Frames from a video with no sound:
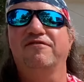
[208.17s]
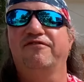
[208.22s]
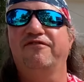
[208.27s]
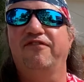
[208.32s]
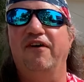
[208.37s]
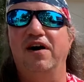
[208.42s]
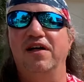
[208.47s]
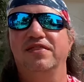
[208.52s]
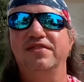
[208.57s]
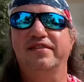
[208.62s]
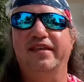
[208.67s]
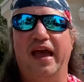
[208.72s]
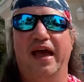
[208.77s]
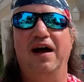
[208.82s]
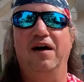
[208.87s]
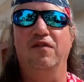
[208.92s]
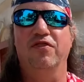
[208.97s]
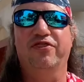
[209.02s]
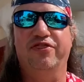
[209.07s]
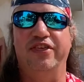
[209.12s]
Fun
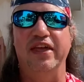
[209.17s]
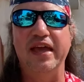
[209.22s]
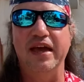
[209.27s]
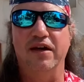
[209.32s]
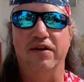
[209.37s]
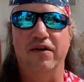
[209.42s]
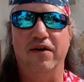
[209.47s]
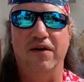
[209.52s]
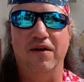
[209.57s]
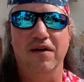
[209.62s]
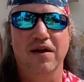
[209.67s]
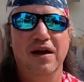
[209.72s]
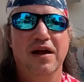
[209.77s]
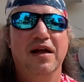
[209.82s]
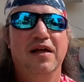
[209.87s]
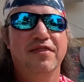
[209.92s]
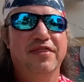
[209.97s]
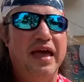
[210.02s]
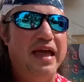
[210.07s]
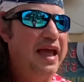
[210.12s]
Town Theater,
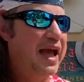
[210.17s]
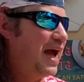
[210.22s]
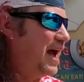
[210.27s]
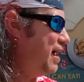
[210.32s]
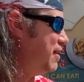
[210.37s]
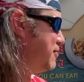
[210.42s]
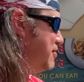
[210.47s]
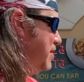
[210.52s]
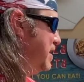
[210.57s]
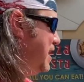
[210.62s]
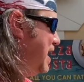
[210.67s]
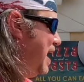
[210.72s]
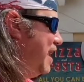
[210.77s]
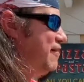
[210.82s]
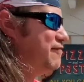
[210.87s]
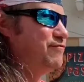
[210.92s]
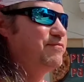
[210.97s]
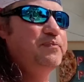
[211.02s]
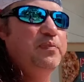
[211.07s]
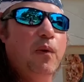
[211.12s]
they actually
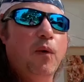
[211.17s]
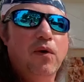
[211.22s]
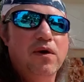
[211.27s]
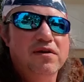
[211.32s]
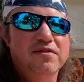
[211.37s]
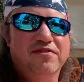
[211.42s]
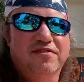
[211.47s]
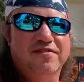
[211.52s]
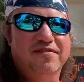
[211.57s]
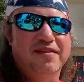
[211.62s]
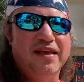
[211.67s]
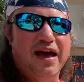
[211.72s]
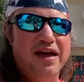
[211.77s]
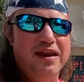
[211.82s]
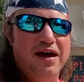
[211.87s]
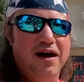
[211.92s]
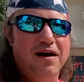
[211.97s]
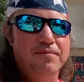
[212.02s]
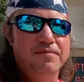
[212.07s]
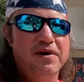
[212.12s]
have boards set
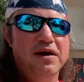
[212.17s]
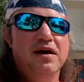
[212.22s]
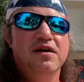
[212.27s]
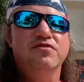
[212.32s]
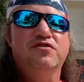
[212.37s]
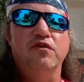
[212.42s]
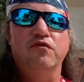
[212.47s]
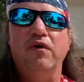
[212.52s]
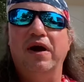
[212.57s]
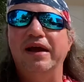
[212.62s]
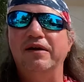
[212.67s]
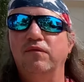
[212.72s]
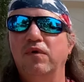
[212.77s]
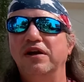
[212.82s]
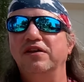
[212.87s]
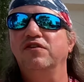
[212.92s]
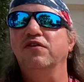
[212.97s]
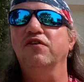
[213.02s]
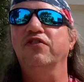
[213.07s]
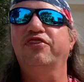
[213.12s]
up to write
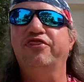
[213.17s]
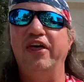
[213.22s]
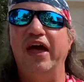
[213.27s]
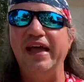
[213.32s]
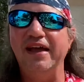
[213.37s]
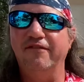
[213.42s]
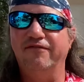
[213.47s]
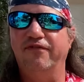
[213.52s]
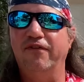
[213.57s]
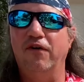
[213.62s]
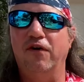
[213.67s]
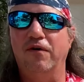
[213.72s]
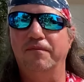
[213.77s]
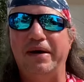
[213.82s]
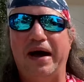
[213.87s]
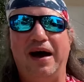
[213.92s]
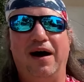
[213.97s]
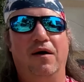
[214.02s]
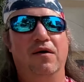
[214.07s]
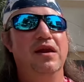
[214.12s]
what you're thankful
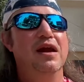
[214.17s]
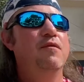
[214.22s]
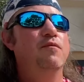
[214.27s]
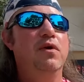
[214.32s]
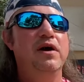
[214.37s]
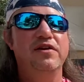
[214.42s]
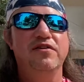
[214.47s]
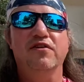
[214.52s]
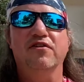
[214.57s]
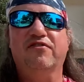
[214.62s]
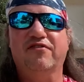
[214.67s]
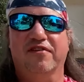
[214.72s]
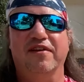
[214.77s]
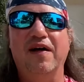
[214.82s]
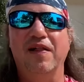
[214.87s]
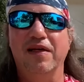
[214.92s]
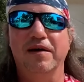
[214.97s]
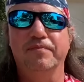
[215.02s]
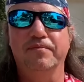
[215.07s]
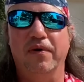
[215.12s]
about, what you're
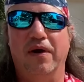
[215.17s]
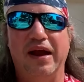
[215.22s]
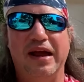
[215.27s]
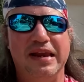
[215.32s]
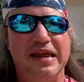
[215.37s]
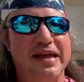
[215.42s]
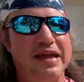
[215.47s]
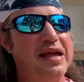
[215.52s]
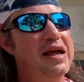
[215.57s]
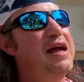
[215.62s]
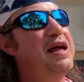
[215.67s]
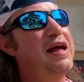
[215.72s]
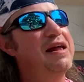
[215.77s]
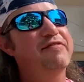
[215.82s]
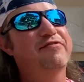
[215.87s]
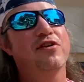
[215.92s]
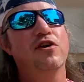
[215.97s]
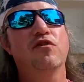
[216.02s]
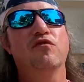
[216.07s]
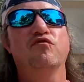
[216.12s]
celebrating.
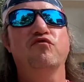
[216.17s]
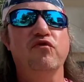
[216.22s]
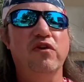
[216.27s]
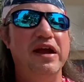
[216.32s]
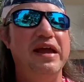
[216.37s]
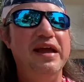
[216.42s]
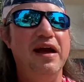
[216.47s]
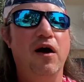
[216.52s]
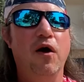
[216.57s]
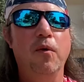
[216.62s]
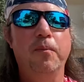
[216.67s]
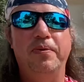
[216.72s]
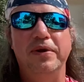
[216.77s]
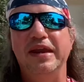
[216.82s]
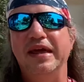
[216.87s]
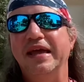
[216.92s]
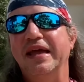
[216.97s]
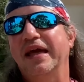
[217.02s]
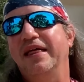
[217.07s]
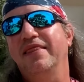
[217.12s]
It's the
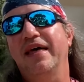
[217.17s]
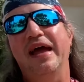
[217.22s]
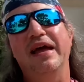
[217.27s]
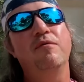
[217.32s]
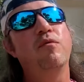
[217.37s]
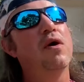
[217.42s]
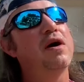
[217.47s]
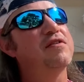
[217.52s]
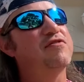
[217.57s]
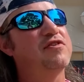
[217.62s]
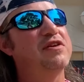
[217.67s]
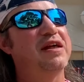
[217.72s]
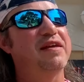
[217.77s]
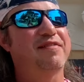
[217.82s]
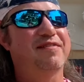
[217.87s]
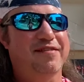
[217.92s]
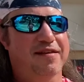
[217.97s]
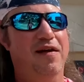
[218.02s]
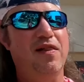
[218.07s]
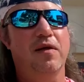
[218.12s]
reopening and they want you to
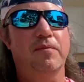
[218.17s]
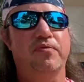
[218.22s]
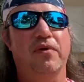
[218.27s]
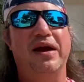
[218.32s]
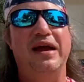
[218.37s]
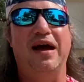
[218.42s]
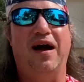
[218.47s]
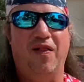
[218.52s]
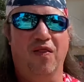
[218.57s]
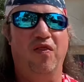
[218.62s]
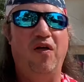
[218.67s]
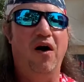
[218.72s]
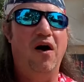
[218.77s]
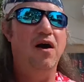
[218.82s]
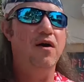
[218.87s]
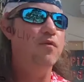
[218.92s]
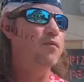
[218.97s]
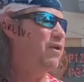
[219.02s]
celebrate along